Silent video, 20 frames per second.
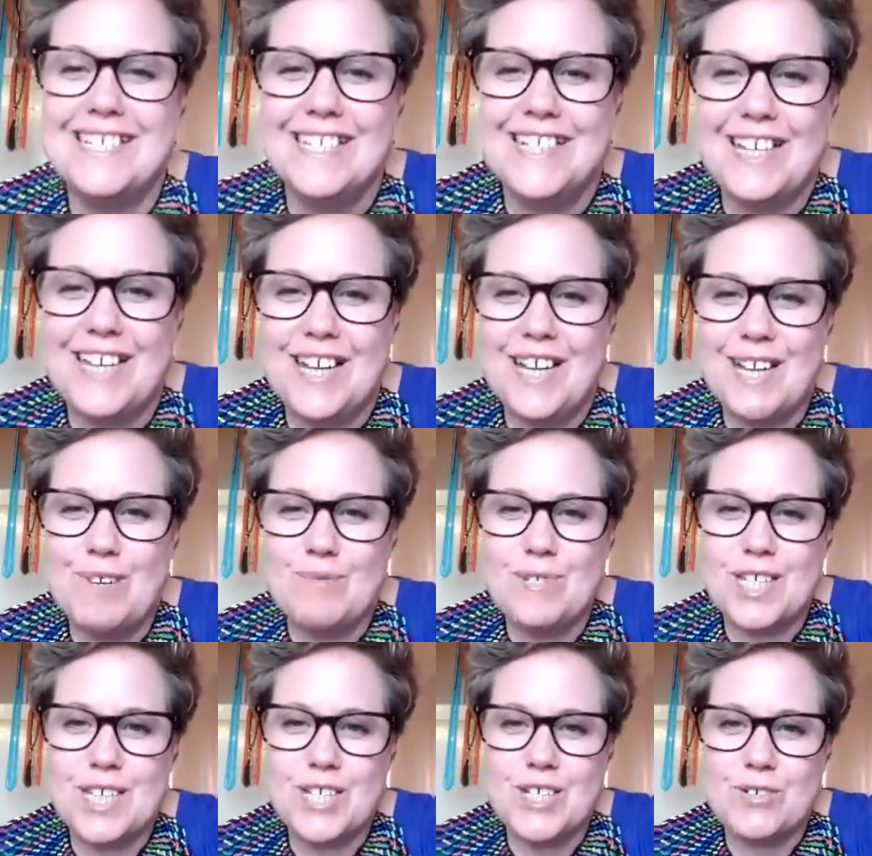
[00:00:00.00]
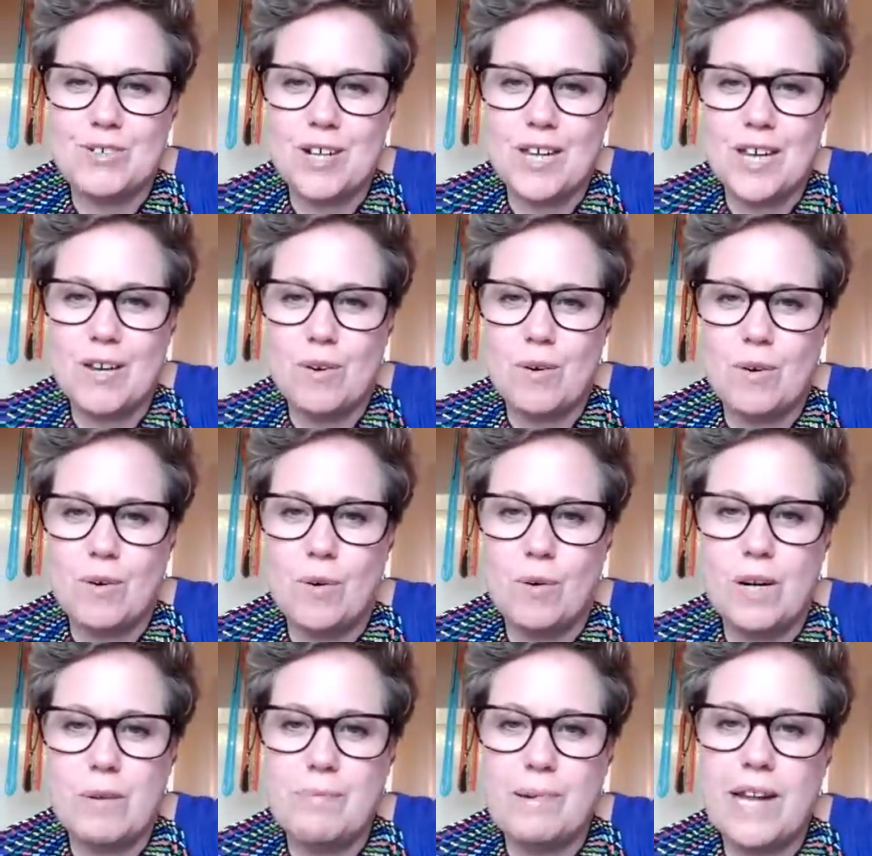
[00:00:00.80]
Deirdre,
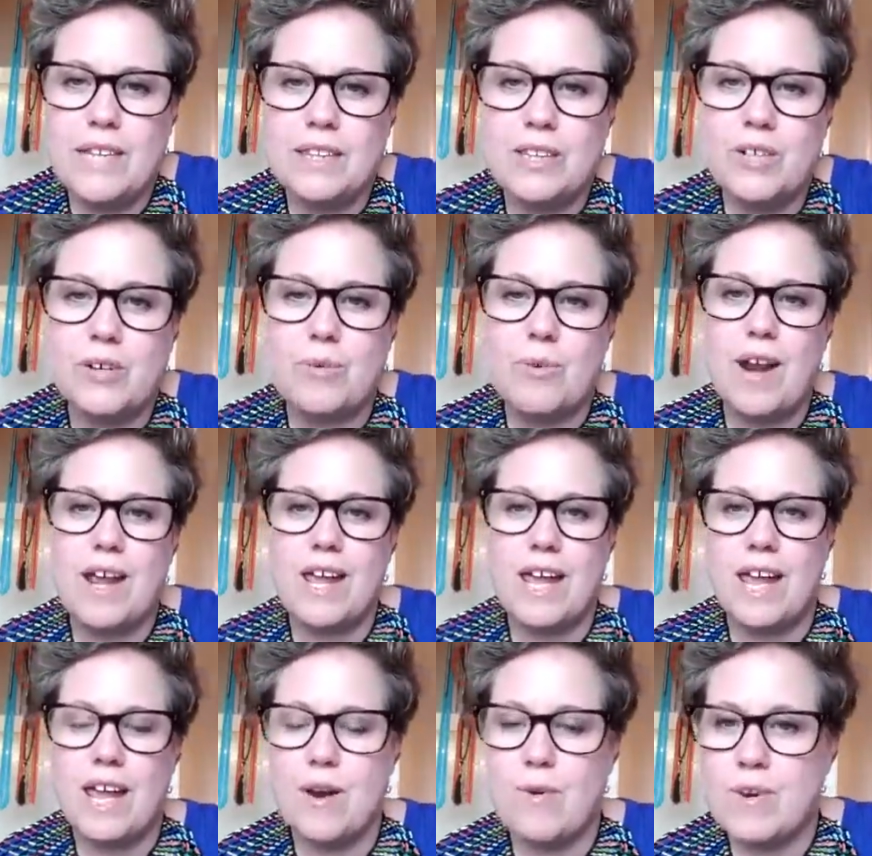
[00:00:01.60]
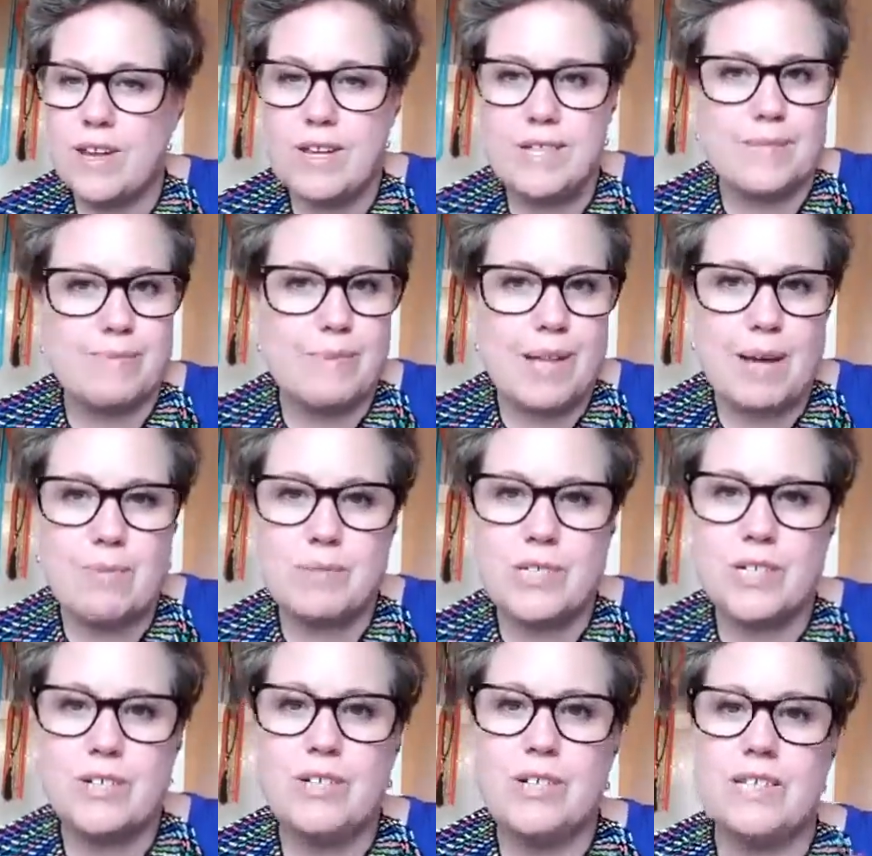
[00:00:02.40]
all about the grey areas.
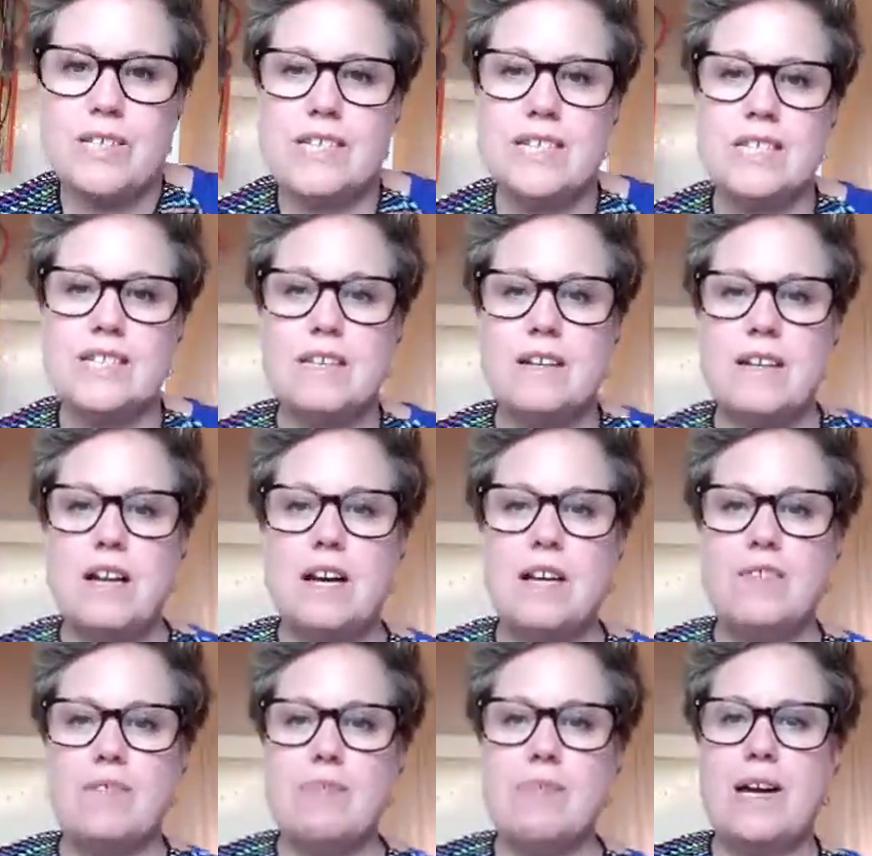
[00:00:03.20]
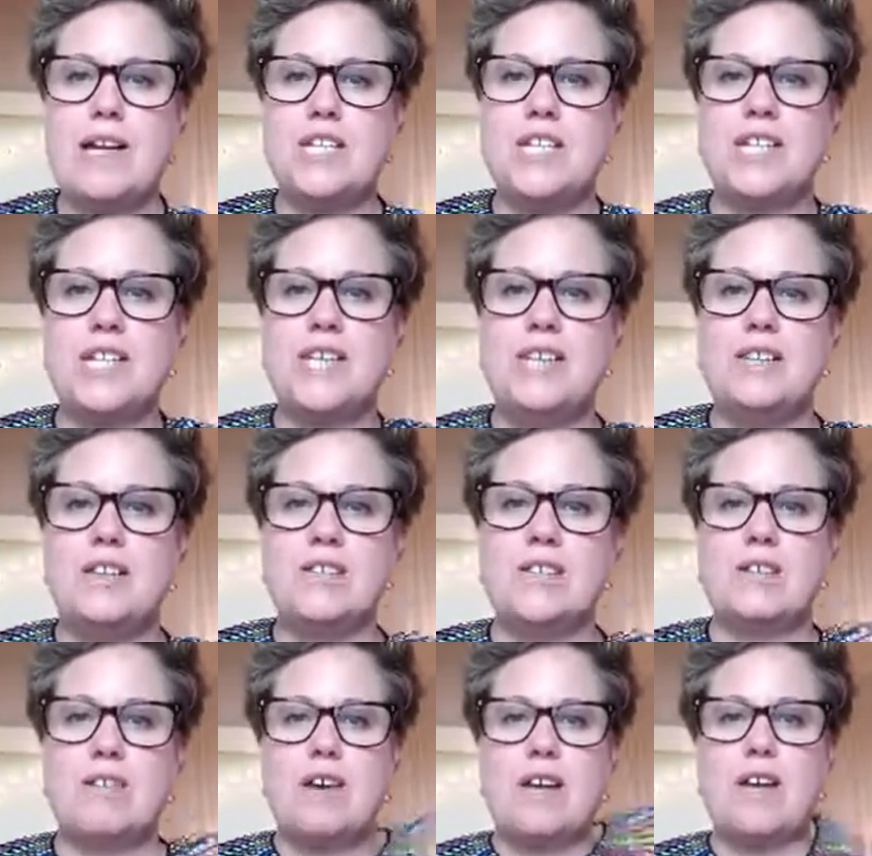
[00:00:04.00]
Absolutely. There's a lot of magic in
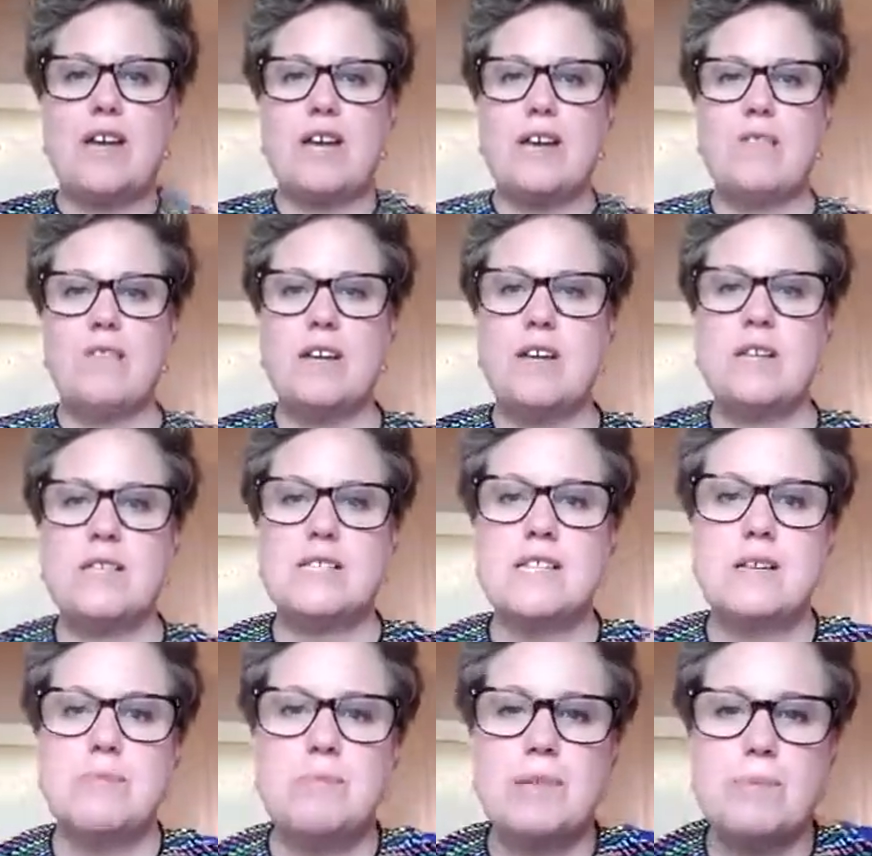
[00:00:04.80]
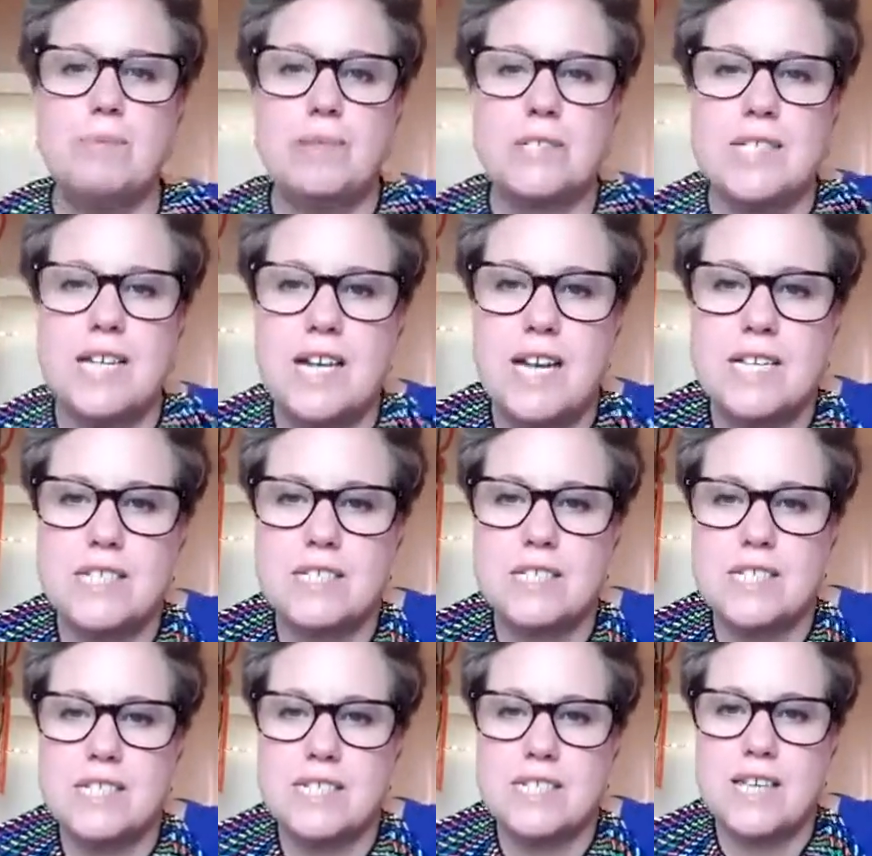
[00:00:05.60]
those grey areas that people tell us
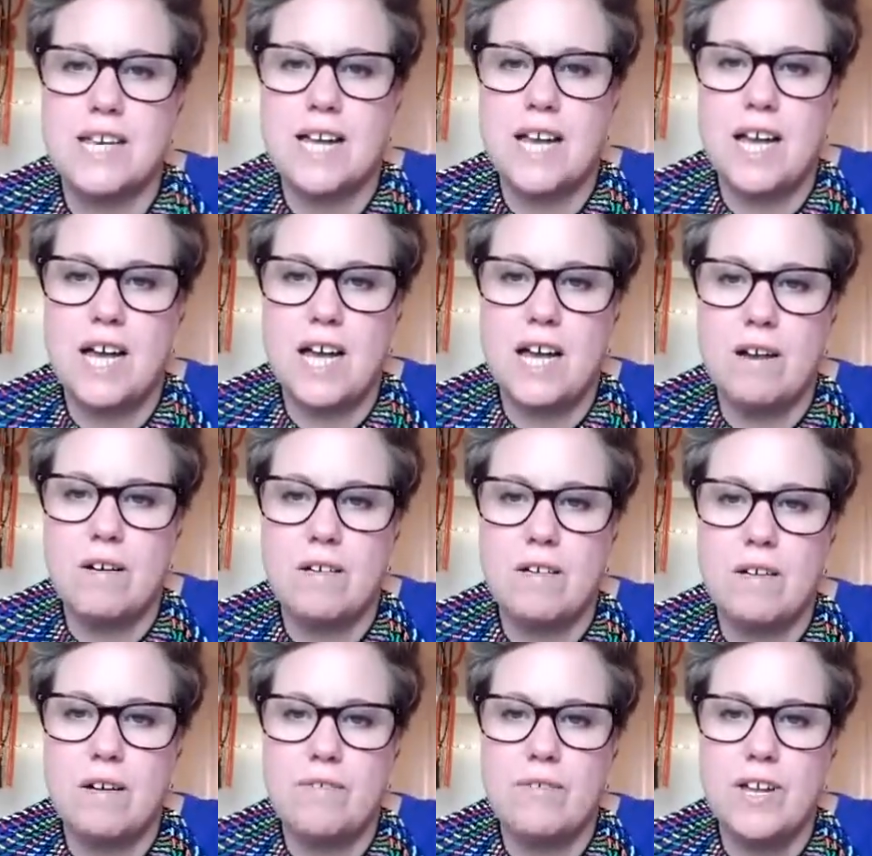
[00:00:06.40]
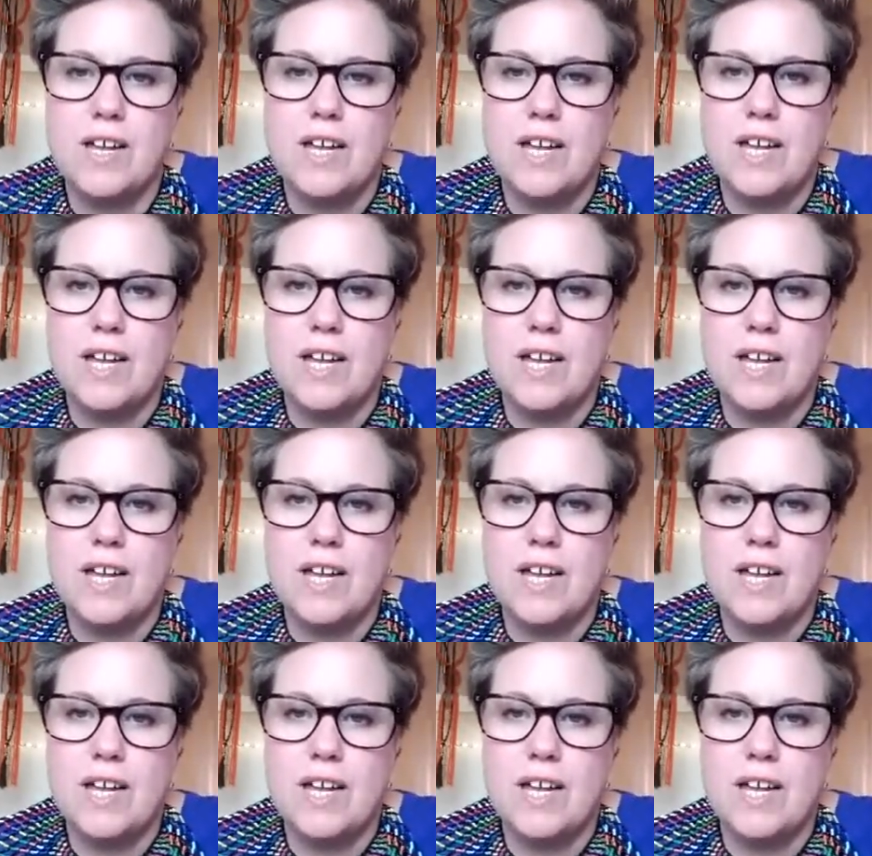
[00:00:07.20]
to stay out of.